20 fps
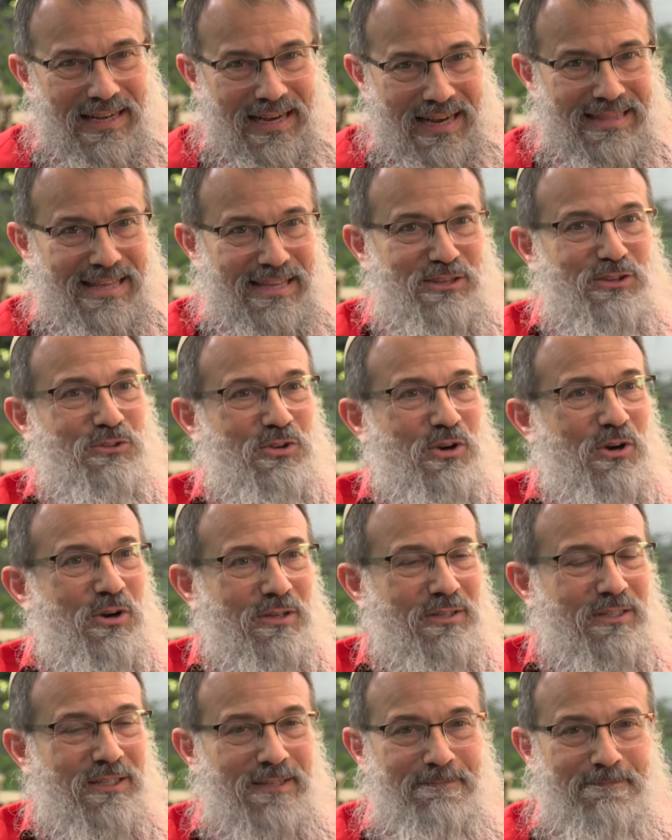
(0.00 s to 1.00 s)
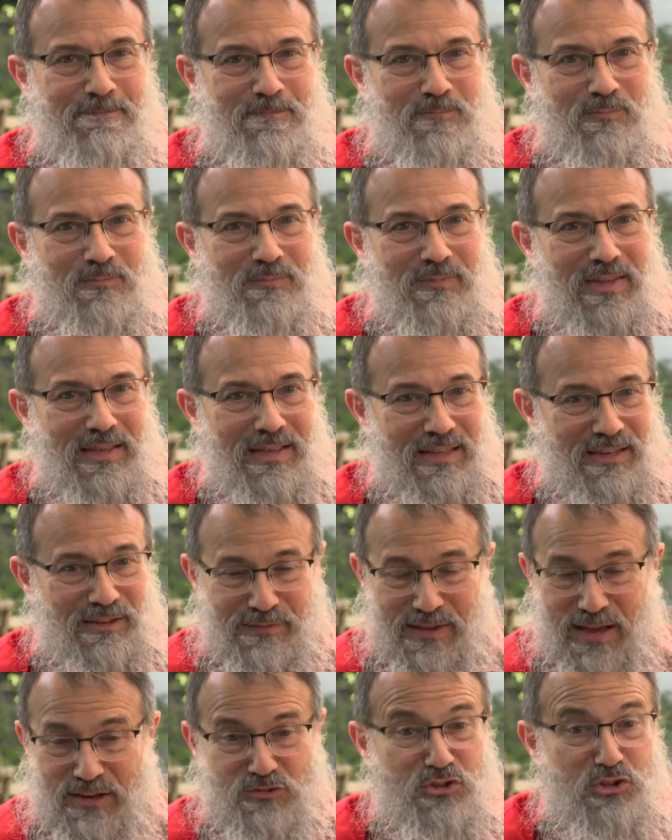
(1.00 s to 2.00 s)
And then you talk in a
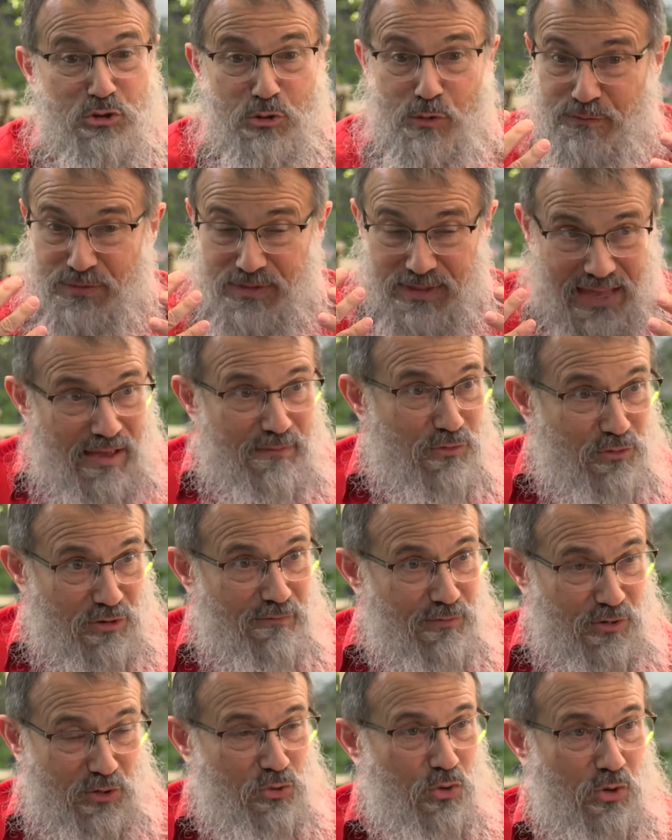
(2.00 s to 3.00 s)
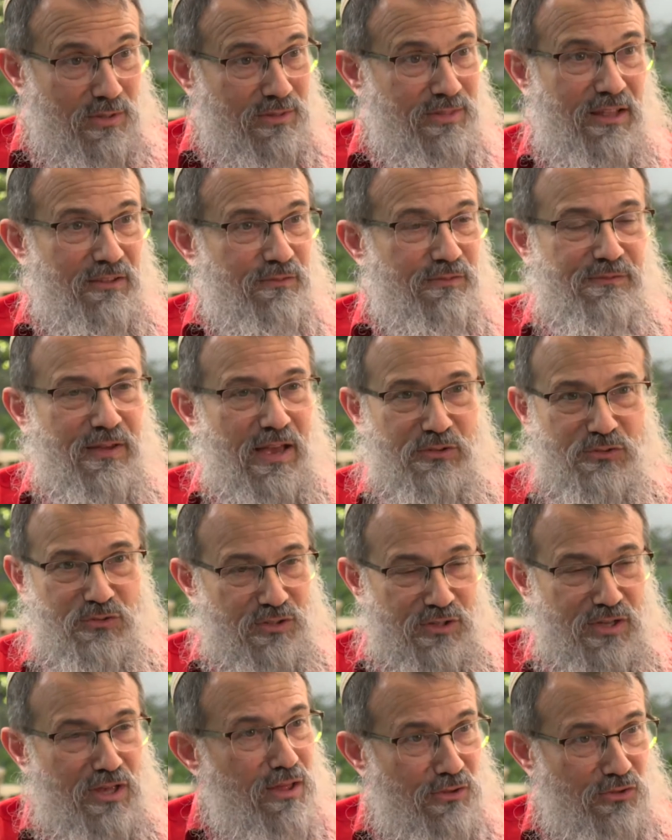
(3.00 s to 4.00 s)
fashion you've never ever talked in that fashion
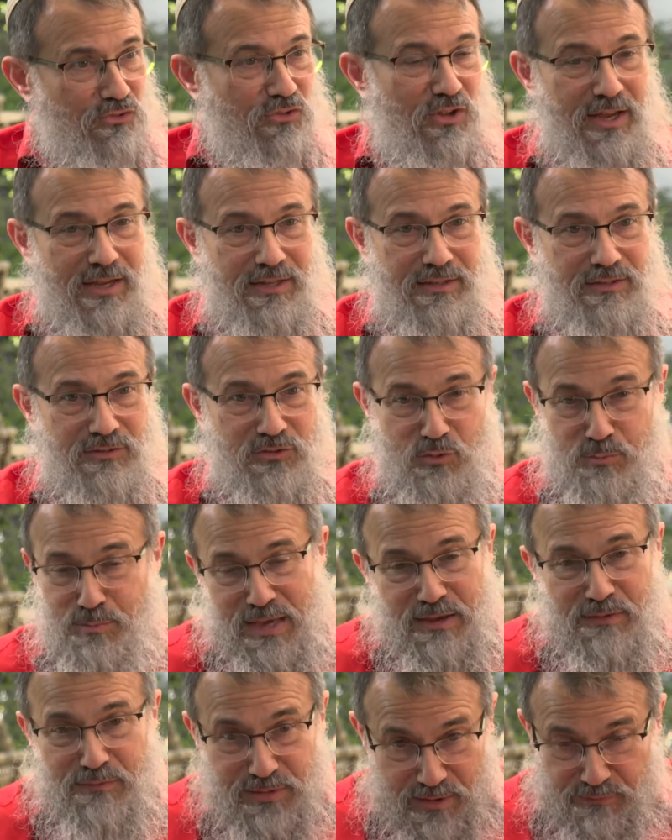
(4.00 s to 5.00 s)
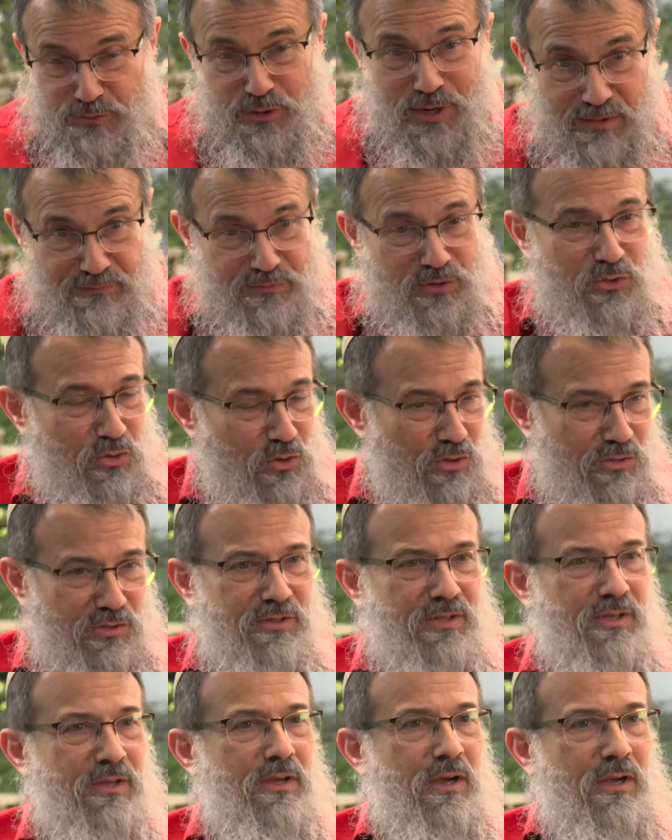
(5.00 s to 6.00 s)
to the other side. You may have never ever
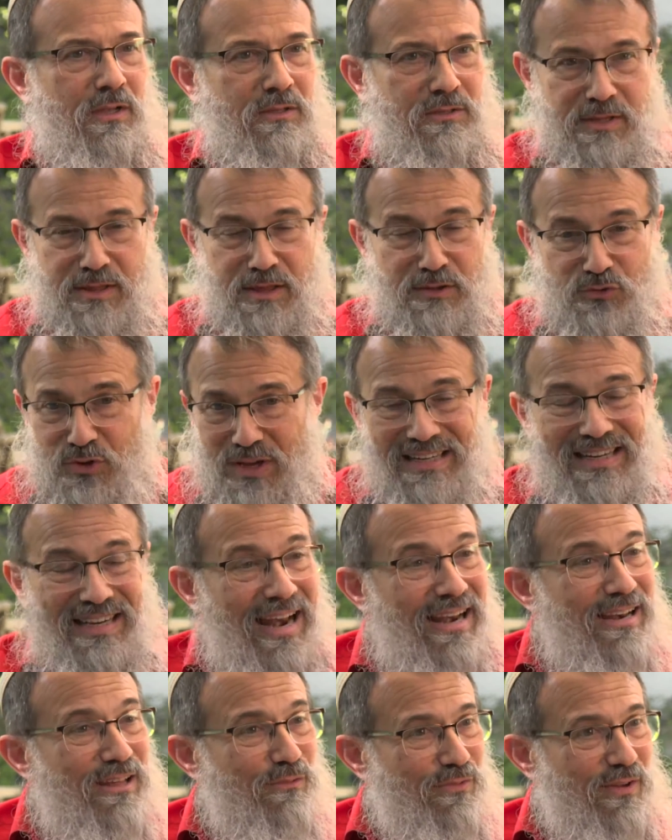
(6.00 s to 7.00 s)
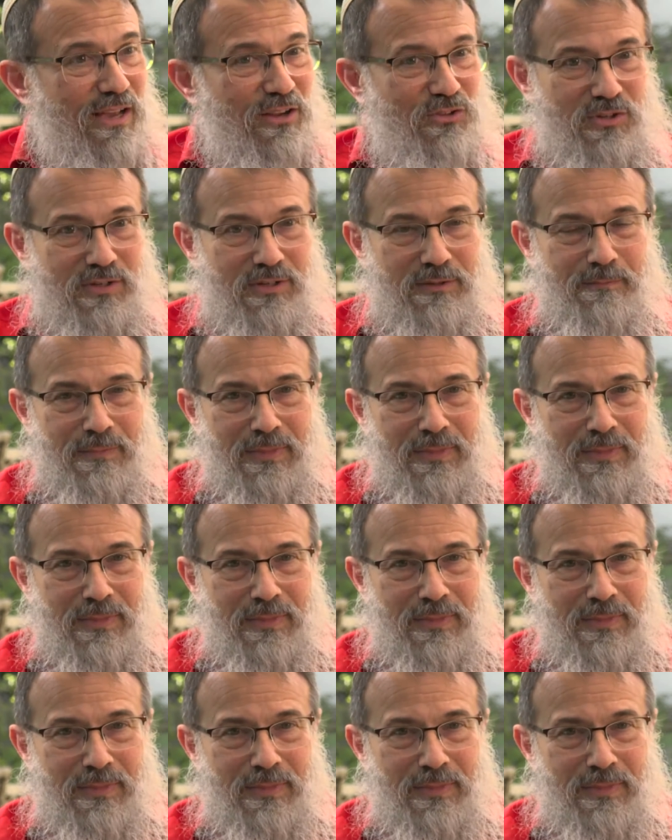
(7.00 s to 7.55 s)
talked to the other side in any fashion.